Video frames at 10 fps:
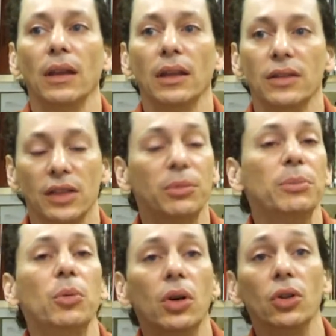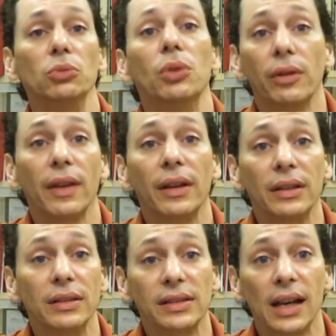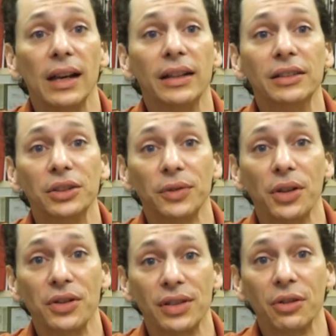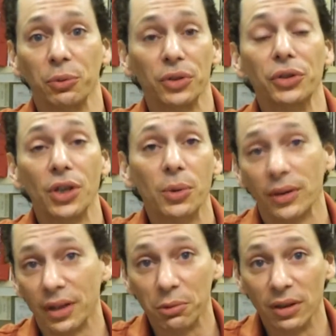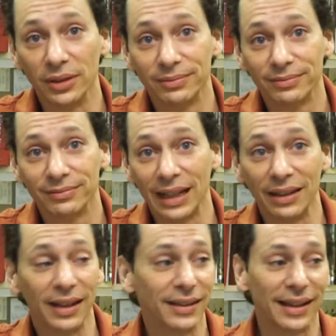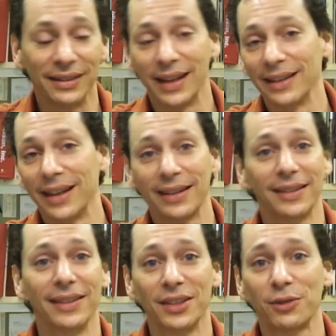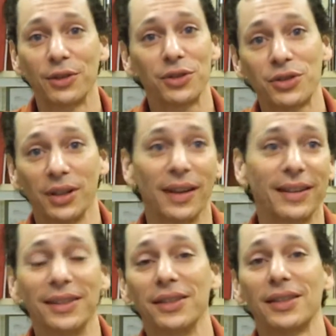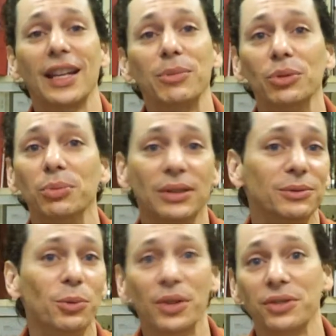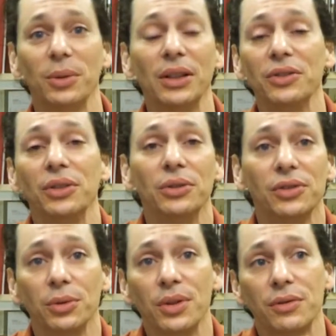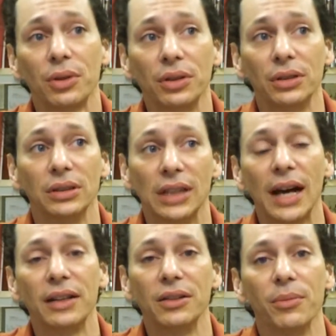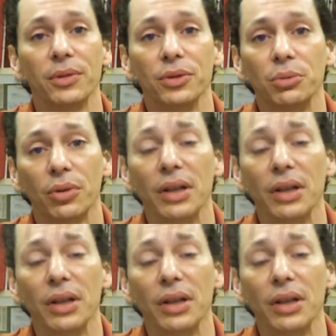and some people will hold more of that inside as far as they don't really know what they want. I like this finish, I like this table, but what do I do? So it's really guiding them through the